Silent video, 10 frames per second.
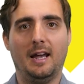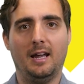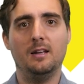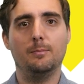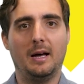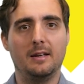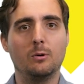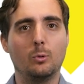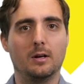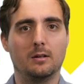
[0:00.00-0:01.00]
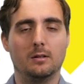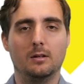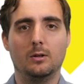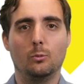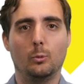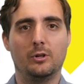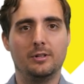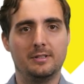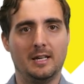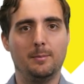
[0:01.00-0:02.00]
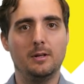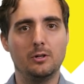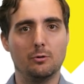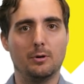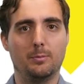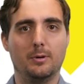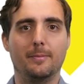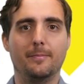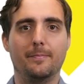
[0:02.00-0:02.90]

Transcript: and Partner 1, which is SEMI Europe.